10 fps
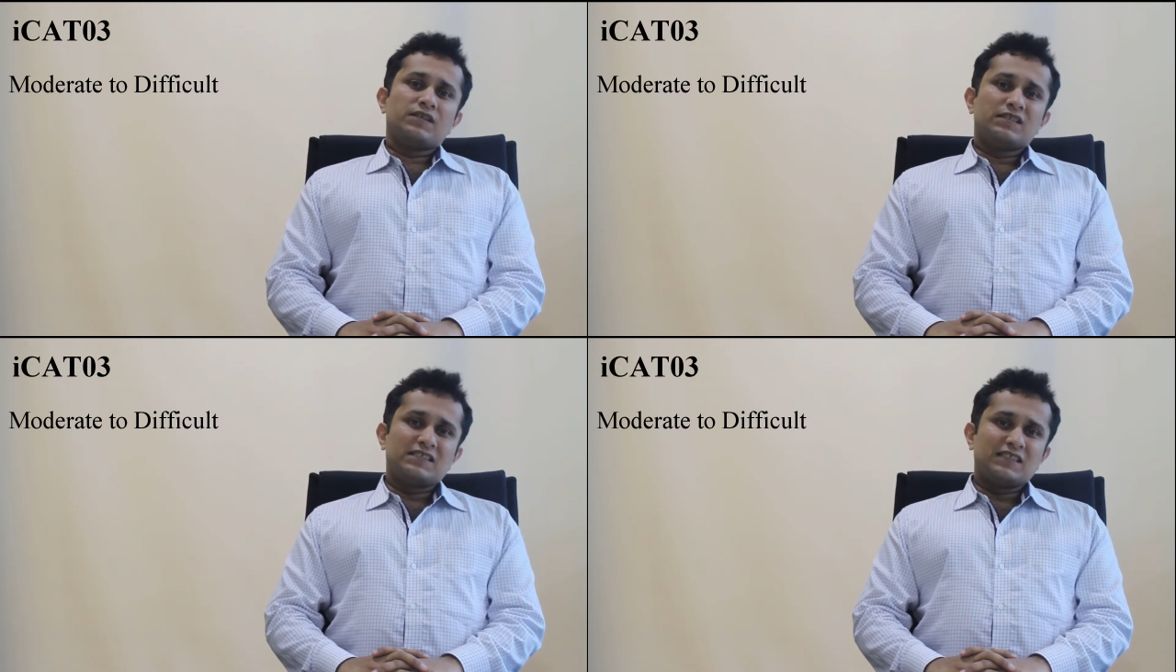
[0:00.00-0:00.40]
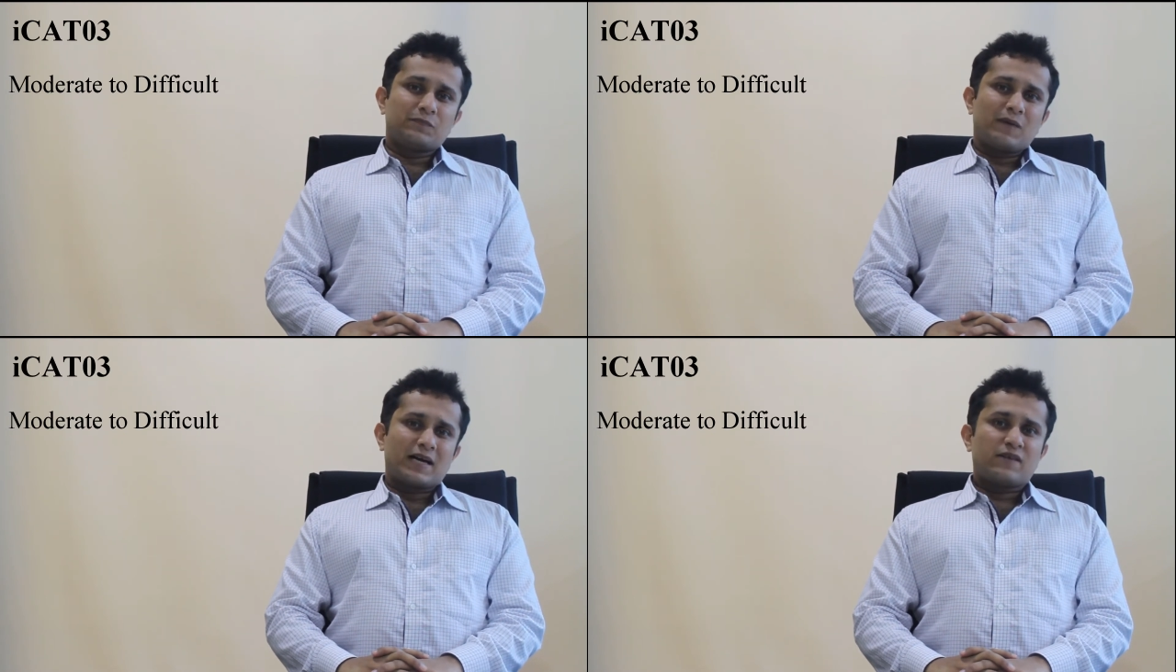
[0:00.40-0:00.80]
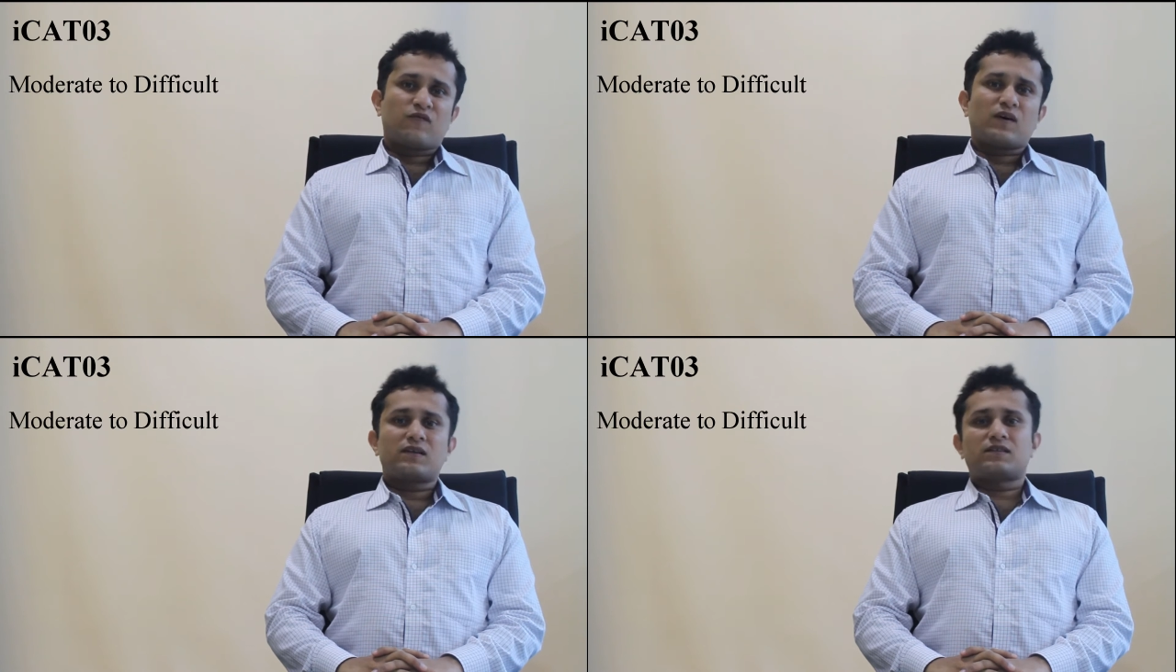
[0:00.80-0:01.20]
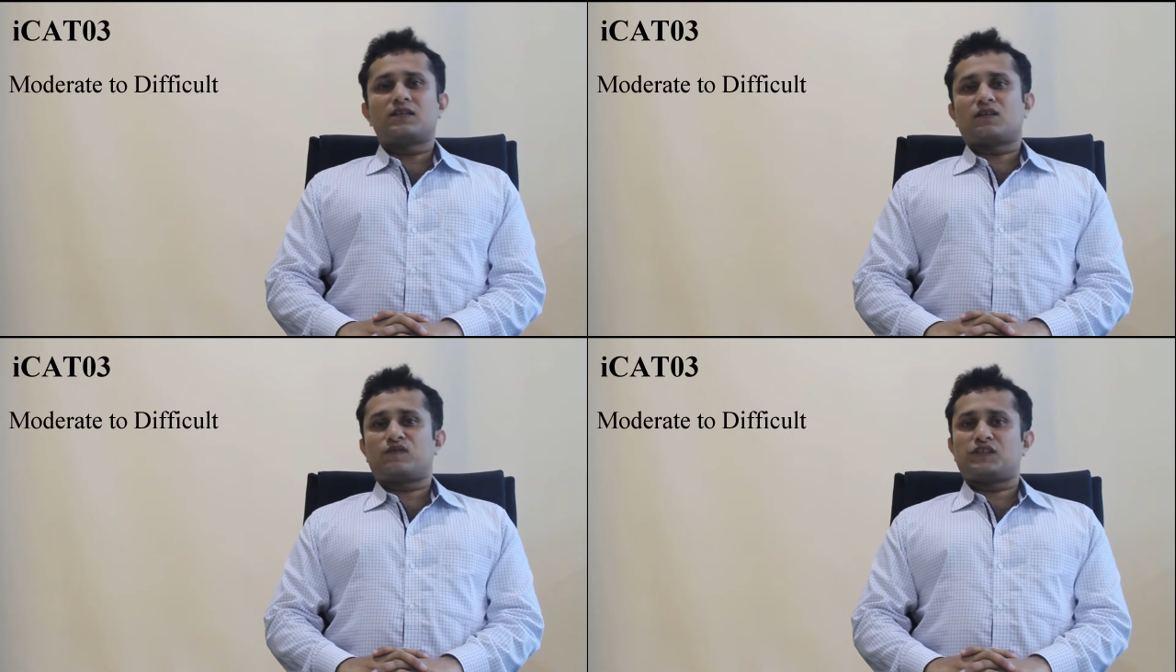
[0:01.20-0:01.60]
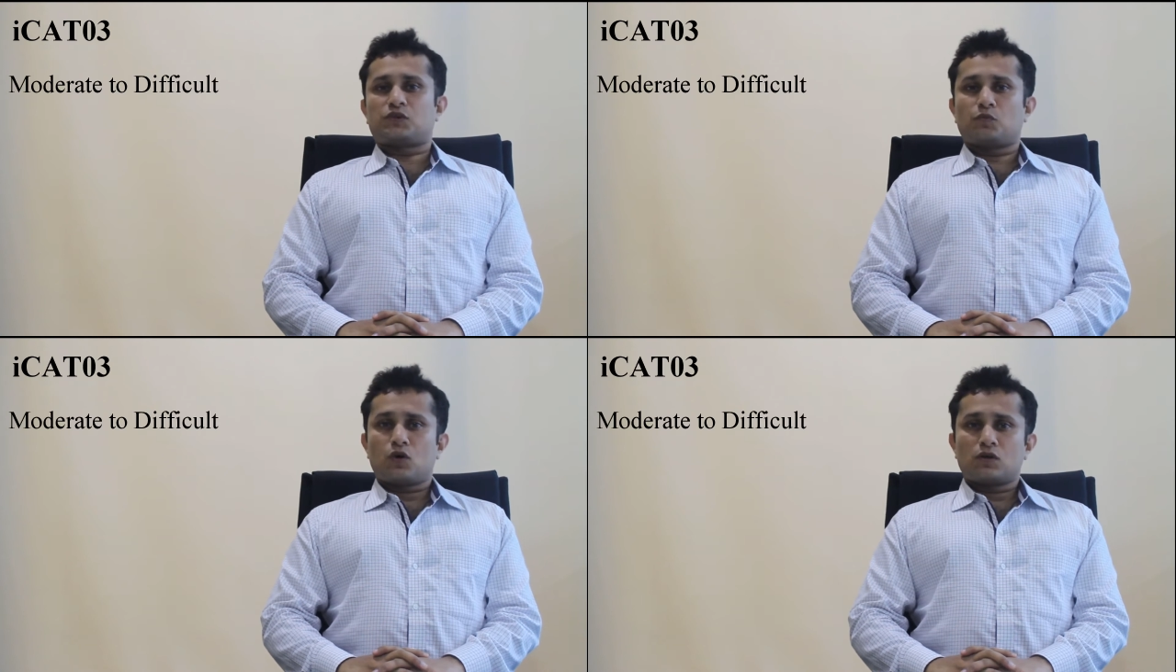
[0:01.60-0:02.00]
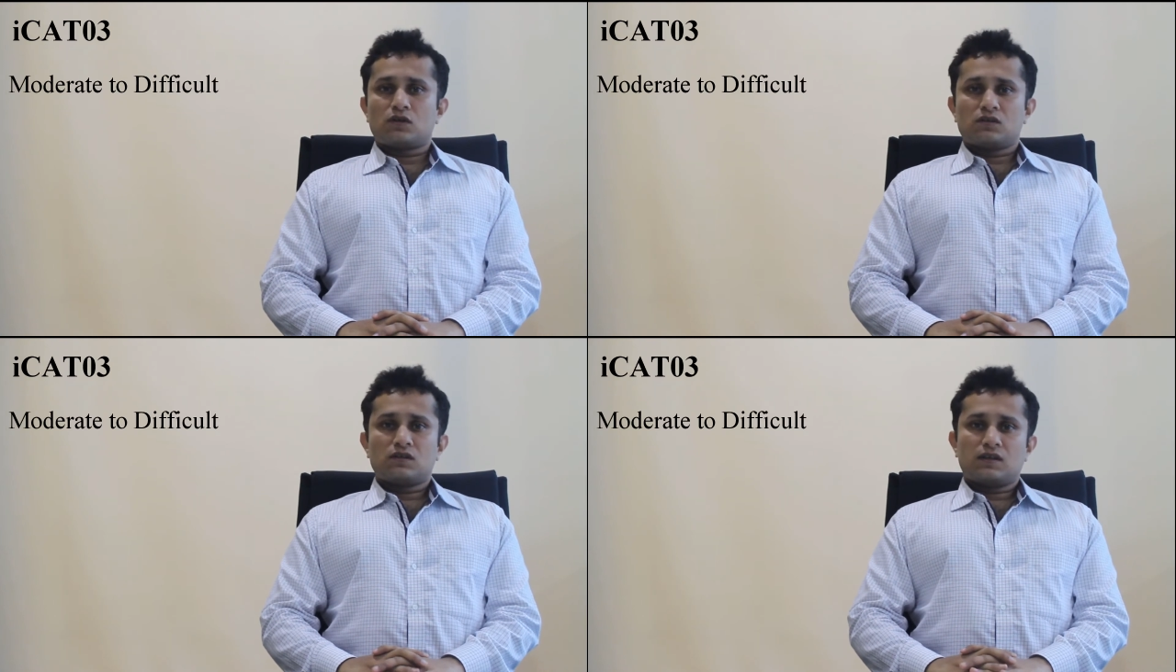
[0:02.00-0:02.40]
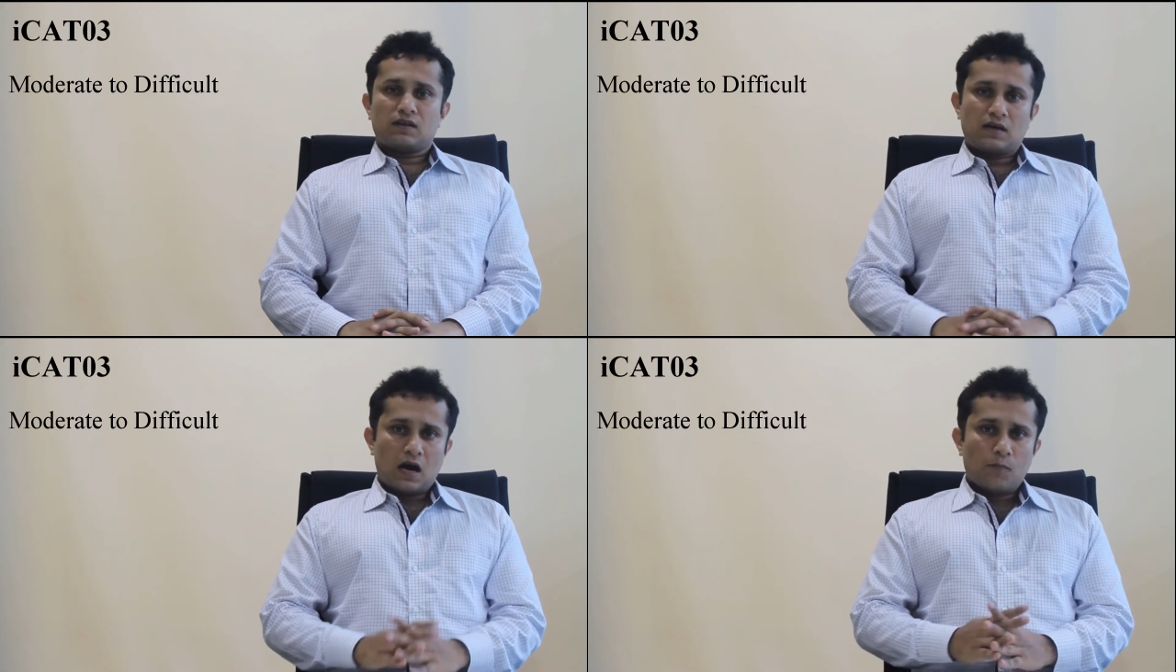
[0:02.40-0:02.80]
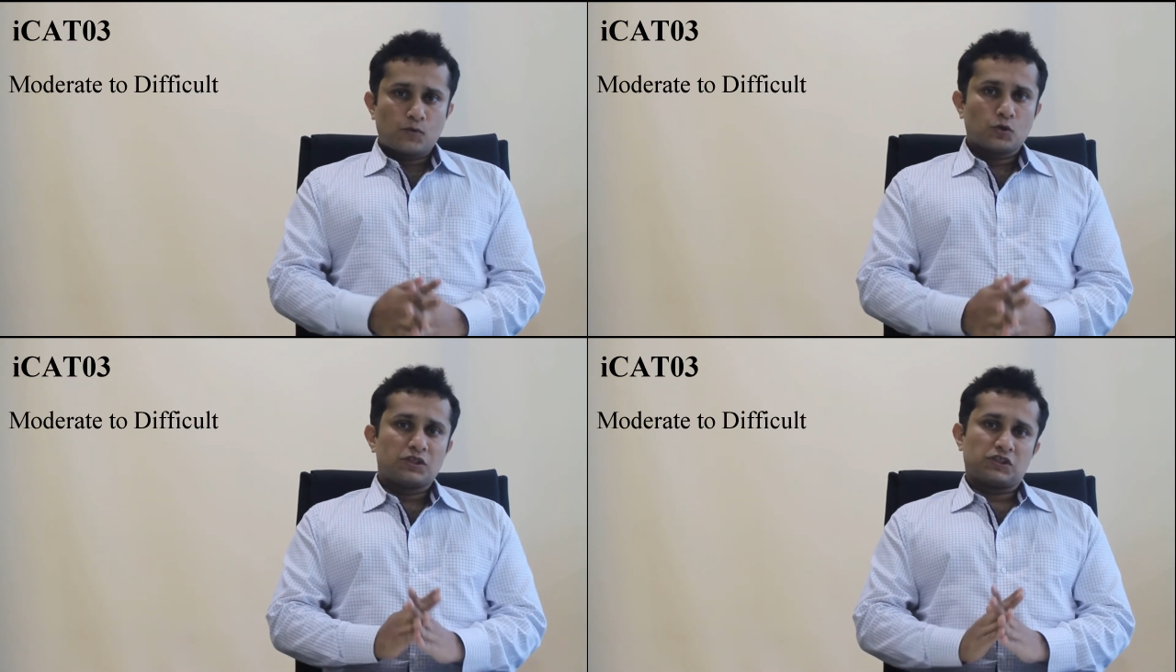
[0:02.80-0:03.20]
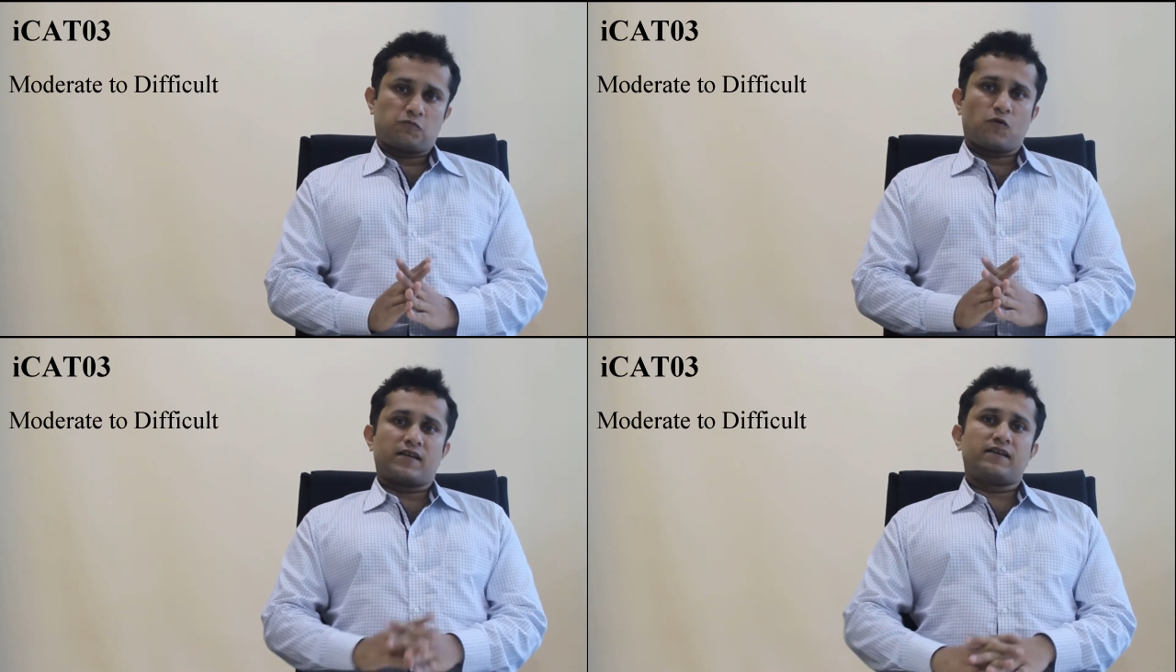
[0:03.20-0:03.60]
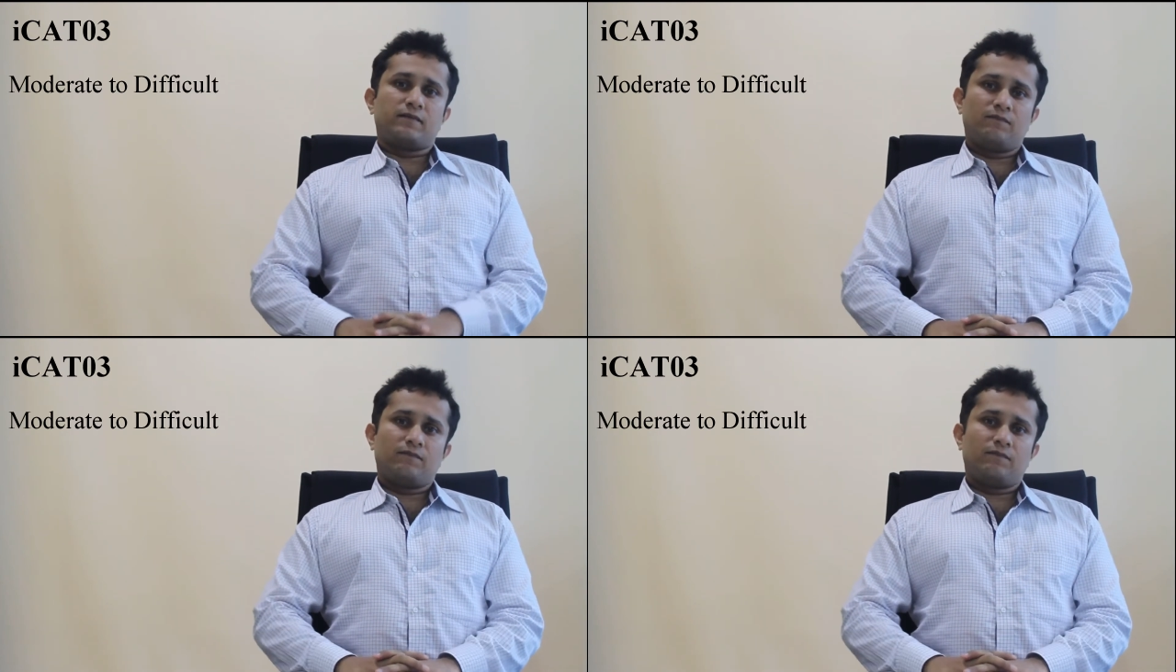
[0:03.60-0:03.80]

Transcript: this is by far the toughest mock up to this point.